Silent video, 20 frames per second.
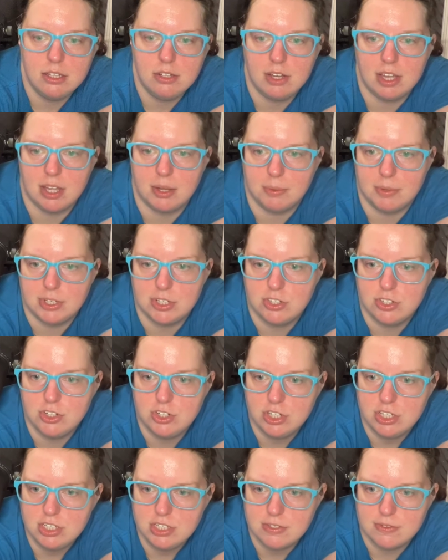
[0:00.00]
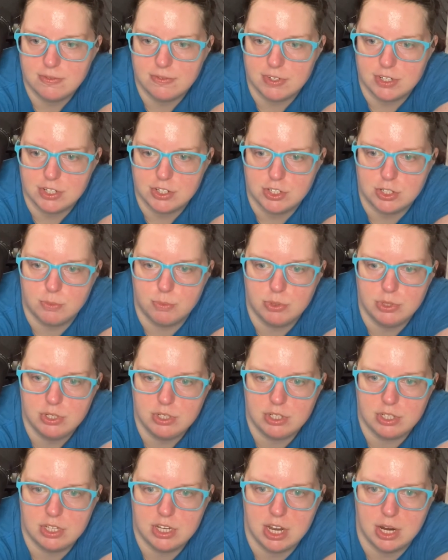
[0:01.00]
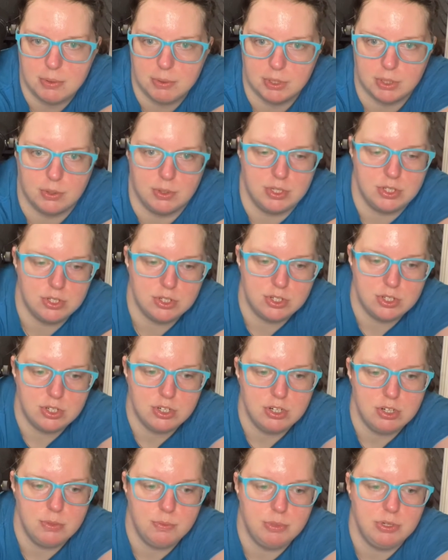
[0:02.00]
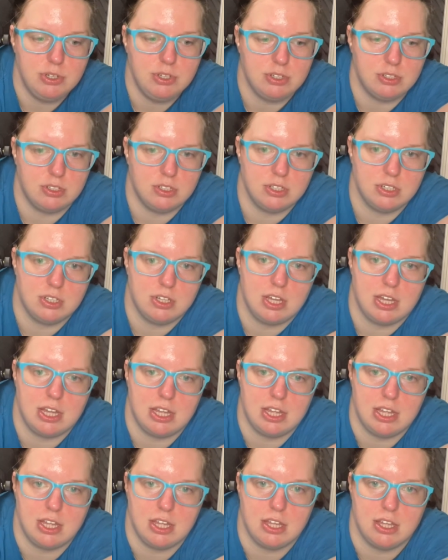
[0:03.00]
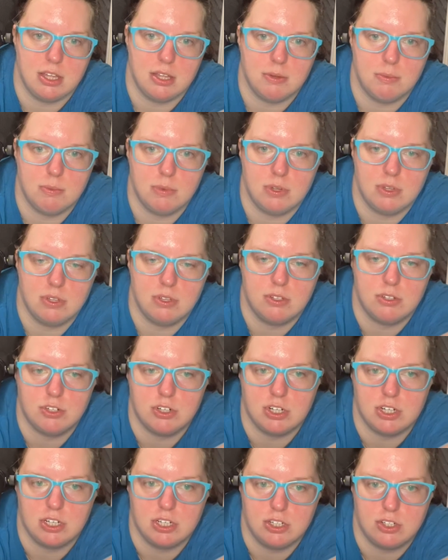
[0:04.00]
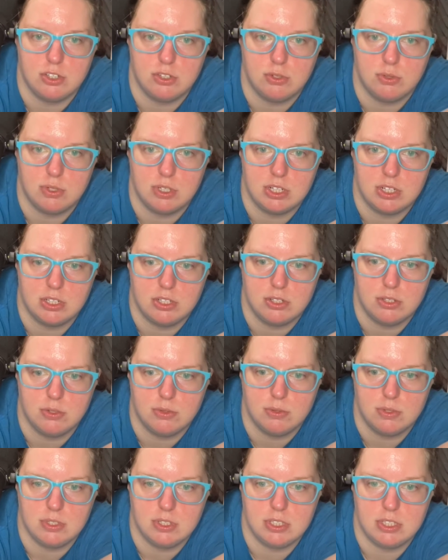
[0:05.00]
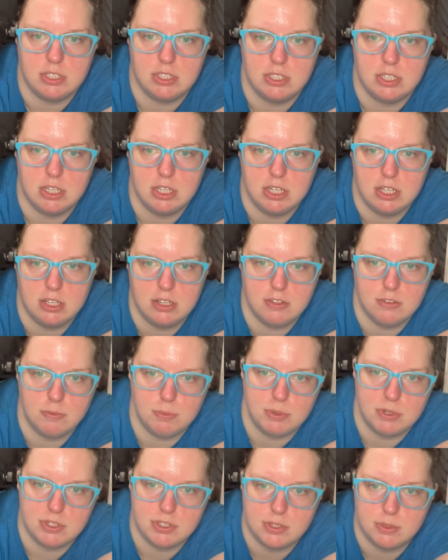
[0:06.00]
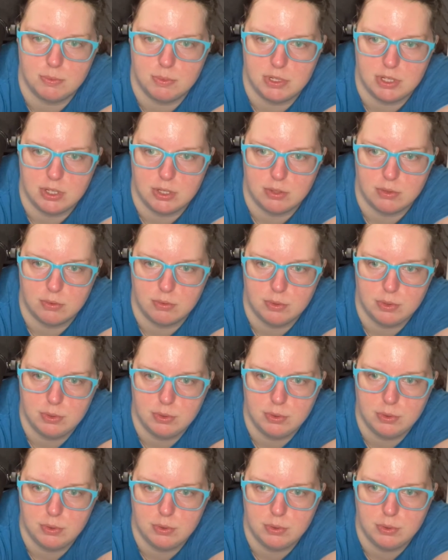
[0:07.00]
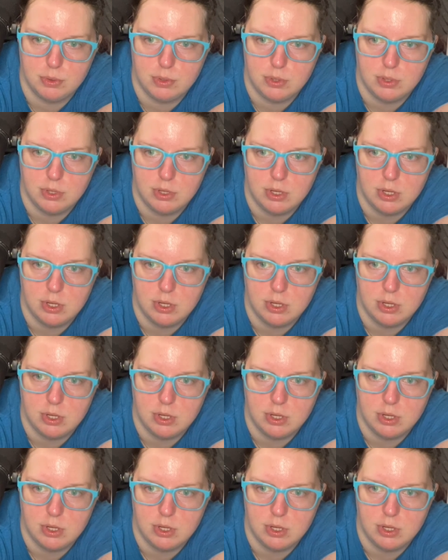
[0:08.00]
Okay, we just finished a book. Now we're going to start a book. I am trying to get it to save, but it's being rude.